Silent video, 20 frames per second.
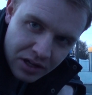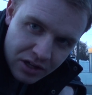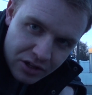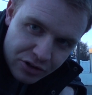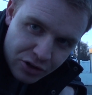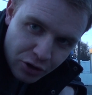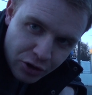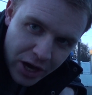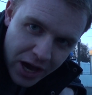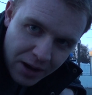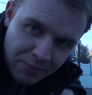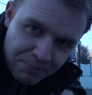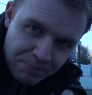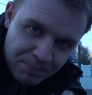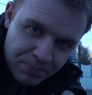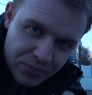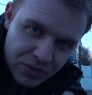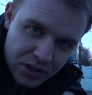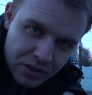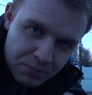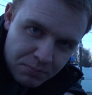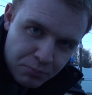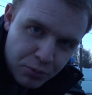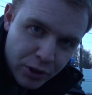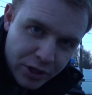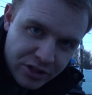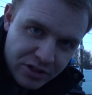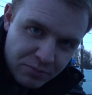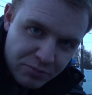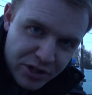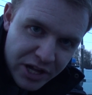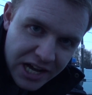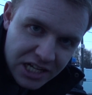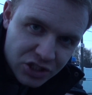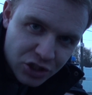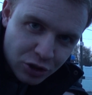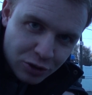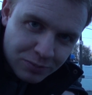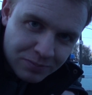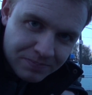So yeah, pretty substantial.